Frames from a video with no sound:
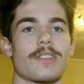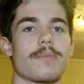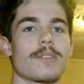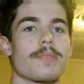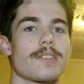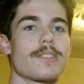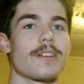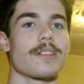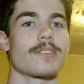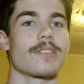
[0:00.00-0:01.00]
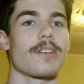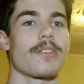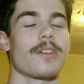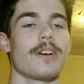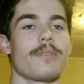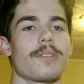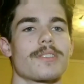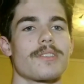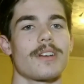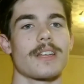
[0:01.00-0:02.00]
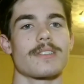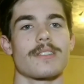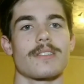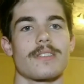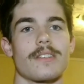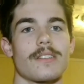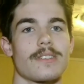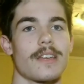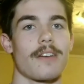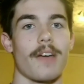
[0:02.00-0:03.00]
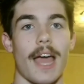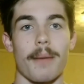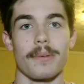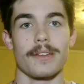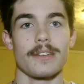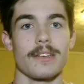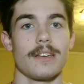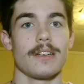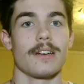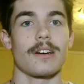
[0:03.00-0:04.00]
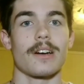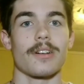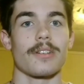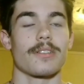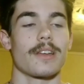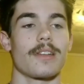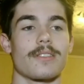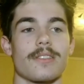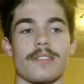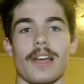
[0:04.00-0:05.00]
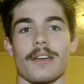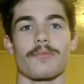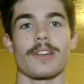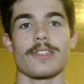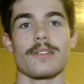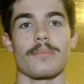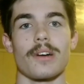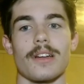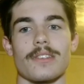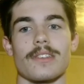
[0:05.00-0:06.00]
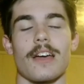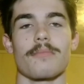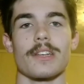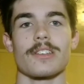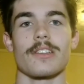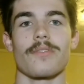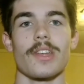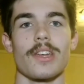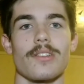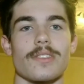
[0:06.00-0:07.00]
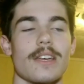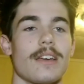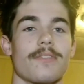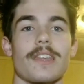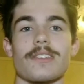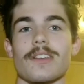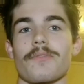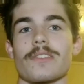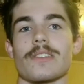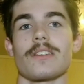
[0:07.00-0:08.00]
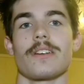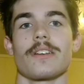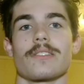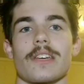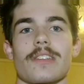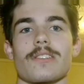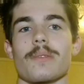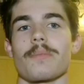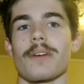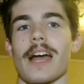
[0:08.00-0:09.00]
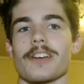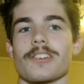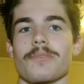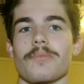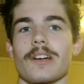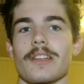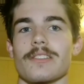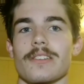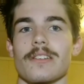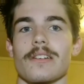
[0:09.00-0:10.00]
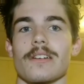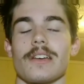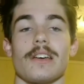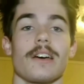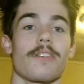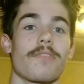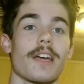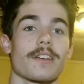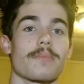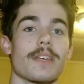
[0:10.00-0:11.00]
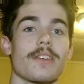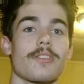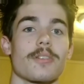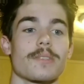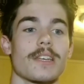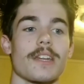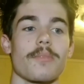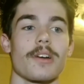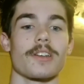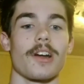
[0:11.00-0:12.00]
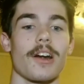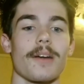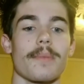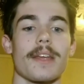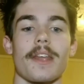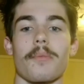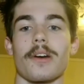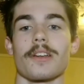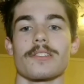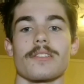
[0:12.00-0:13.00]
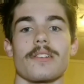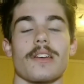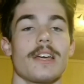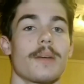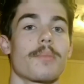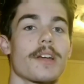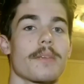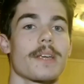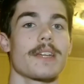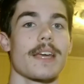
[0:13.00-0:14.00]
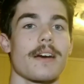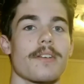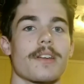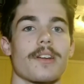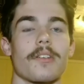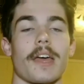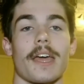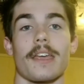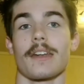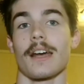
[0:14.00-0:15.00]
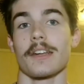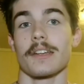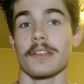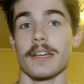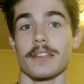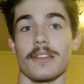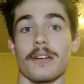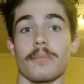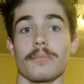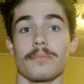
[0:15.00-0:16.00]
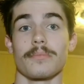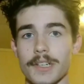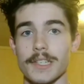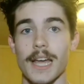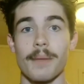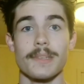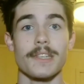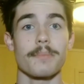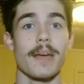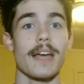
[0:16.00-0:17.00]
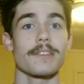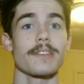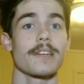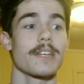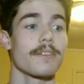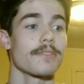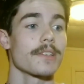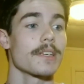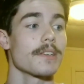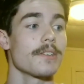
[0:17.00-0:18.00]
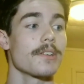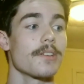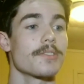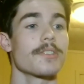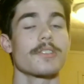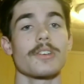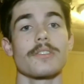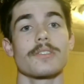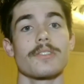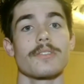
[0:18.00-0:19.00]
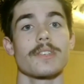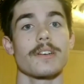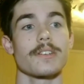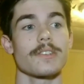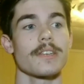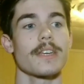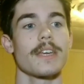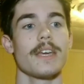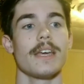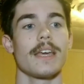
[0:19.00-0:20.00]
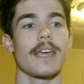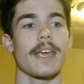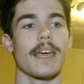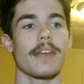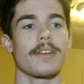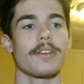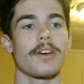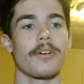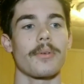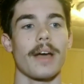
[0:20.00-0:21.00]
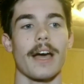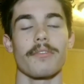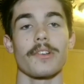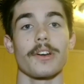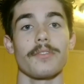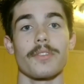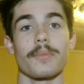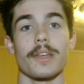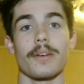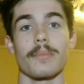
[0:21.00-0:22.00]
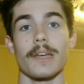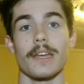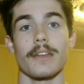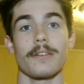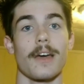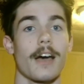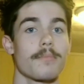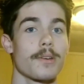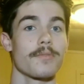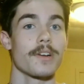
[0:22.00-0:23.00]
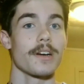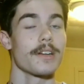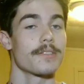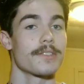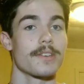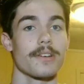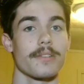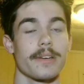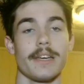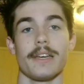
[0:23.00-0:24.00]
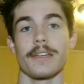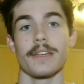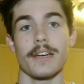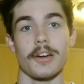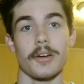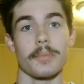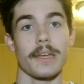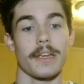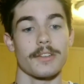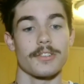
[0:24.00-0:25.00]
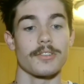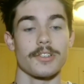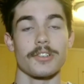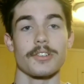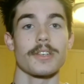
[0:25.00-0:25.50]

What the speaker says: if someone's being serious. So with certain instances that have happened, in like recent months that I've mentioned in the videos, that stuff was serious. Like, these people actually wanted to affect me. You know what I'm saying? They wanted to hurt me. They wanted to bring me down and all that. And I didn't let them. There's times in the past that I definitely, you know, took jokes too seriously. And, you know, I've learned from them and I've moved on. So yeah, I hope that answers your